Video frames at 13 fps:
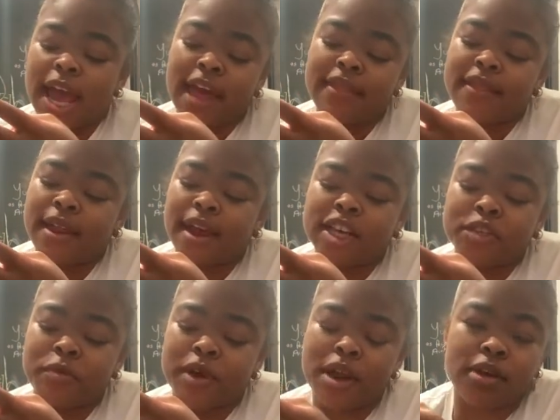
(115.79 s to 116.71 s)
And then I
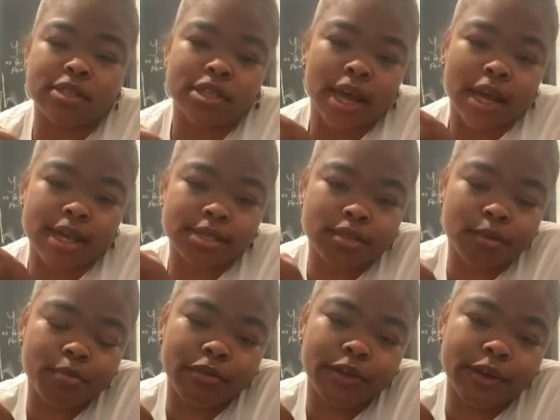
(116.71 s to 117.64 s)
spread out to like
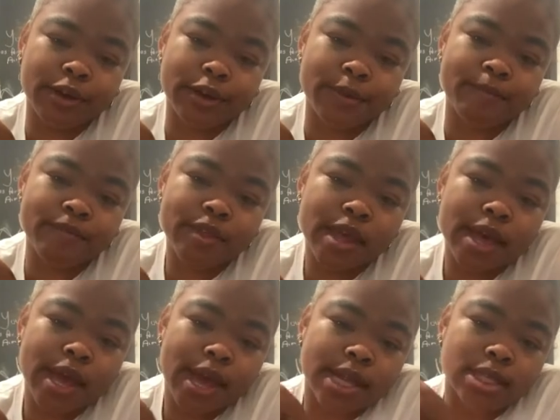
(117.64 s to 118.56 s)
contemporary,
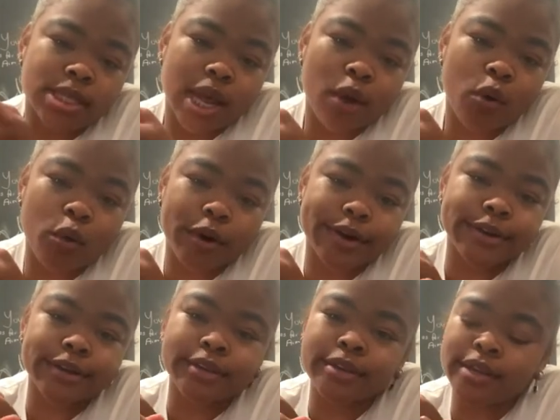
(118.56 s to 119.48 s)
into like
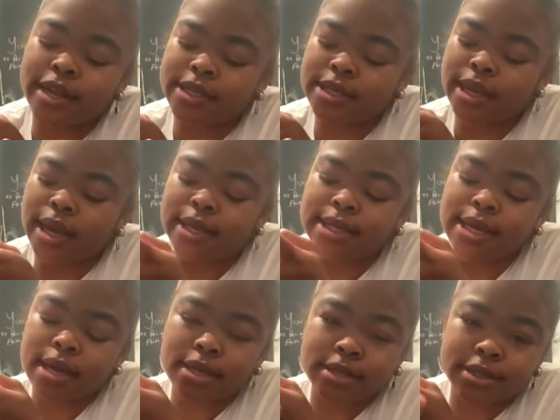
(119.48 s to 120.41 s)
Horton, into like
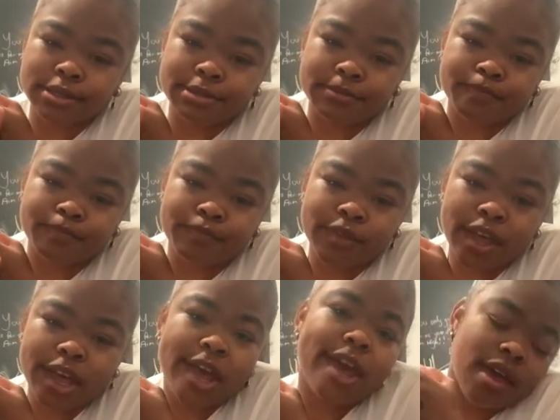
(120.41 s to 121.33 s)
Dunham,
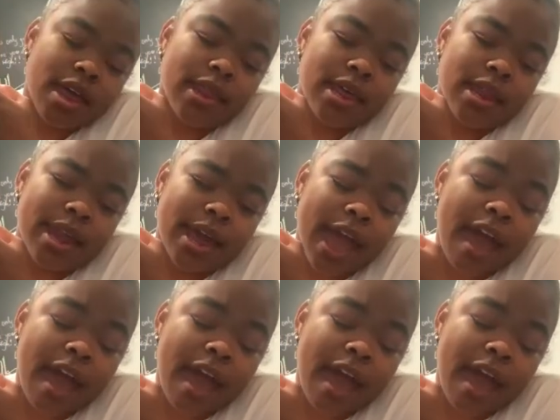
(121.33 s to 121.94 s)
and then like